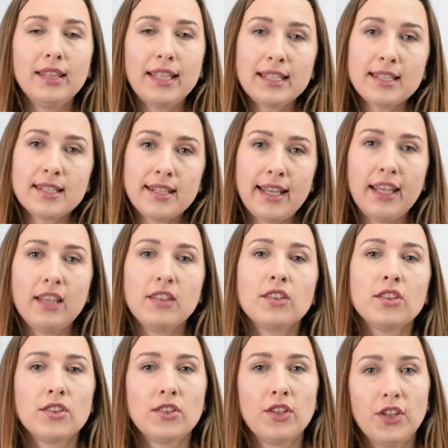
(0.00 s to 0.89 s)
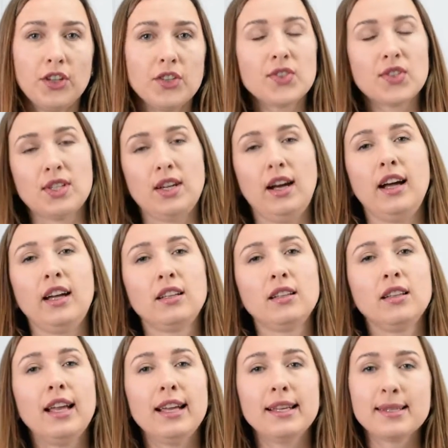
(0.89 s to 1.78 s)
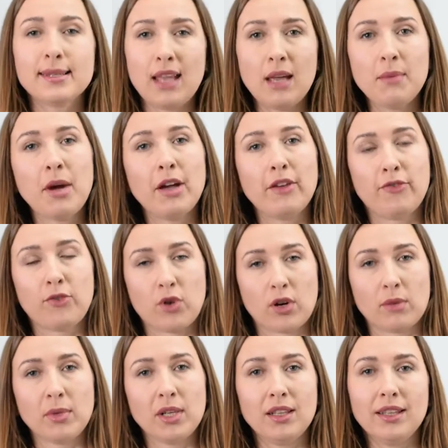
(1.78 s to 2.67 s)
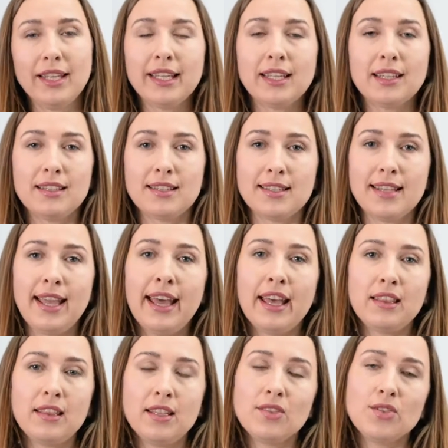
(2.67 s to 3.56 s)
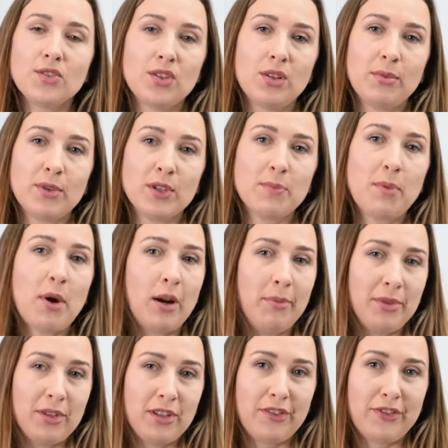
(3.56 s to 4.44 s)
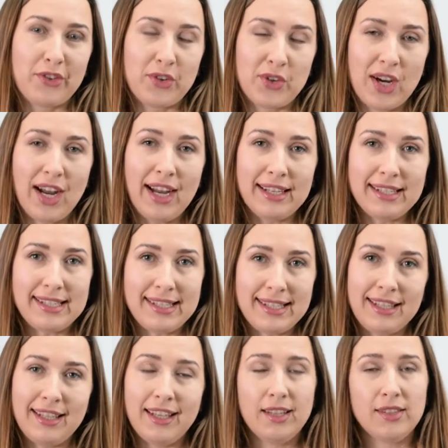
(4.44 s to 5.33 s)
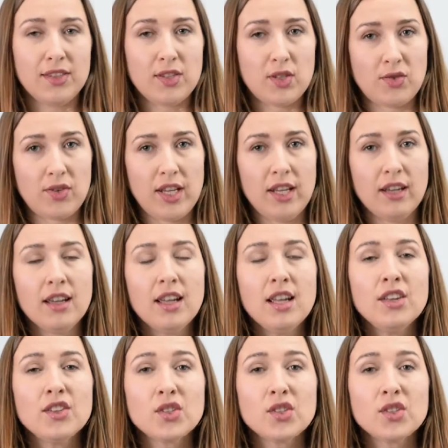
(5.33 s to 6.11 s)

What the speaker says: Let's take the third style, a semi-formal. Like I said, this is the most popular for IT industry.